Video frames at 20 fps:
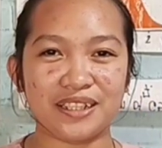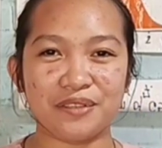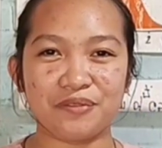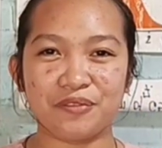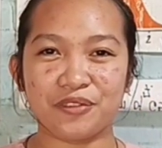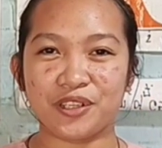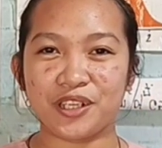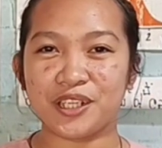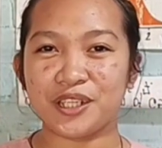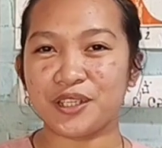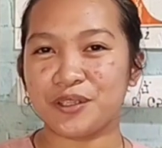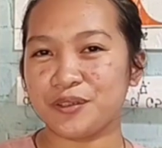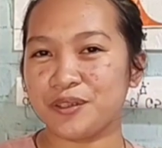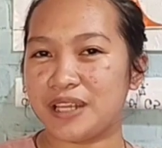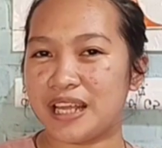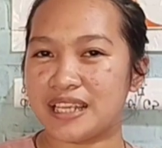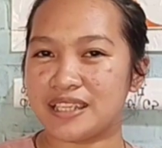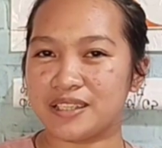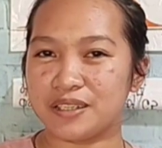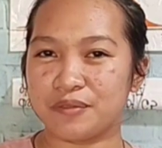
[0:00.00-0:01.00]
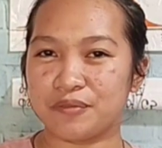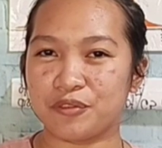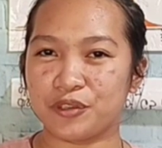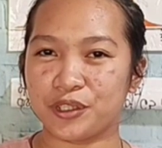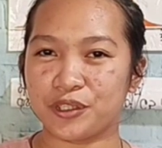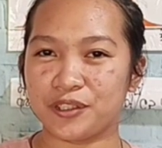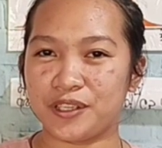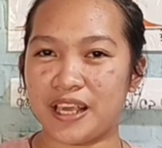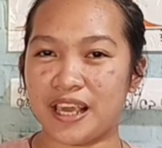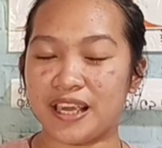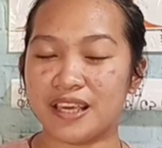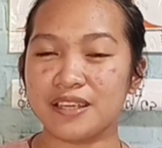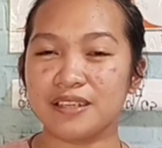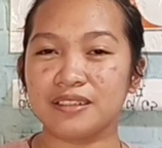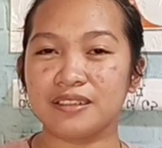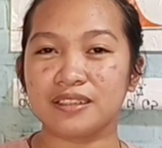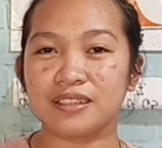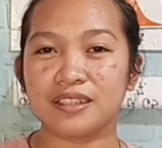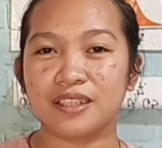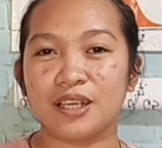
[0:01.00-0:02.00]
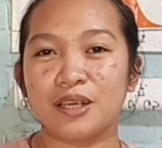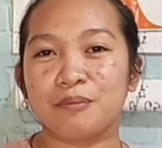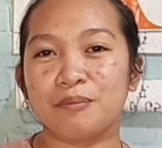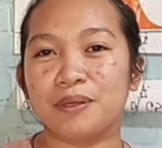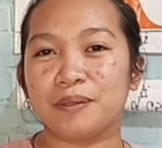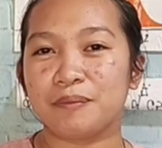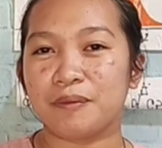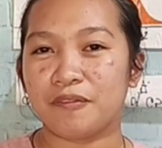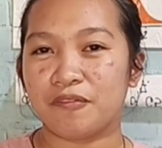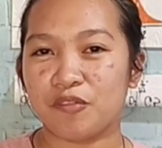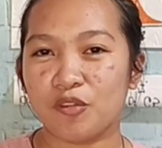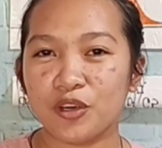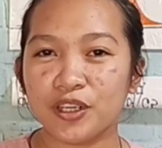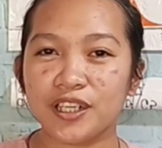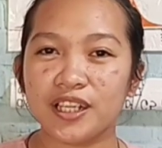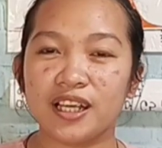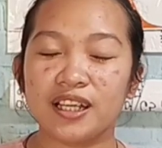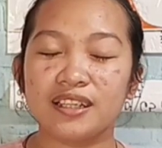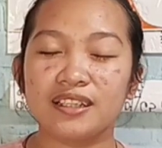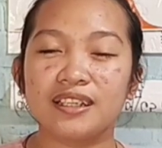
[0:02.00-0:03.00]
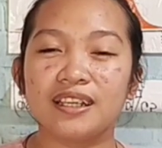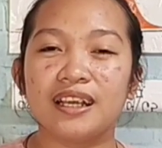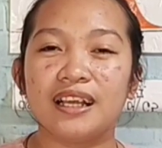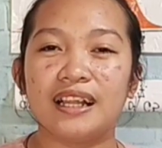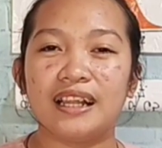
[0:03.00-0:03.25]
excited for a new lesson for today. But before that,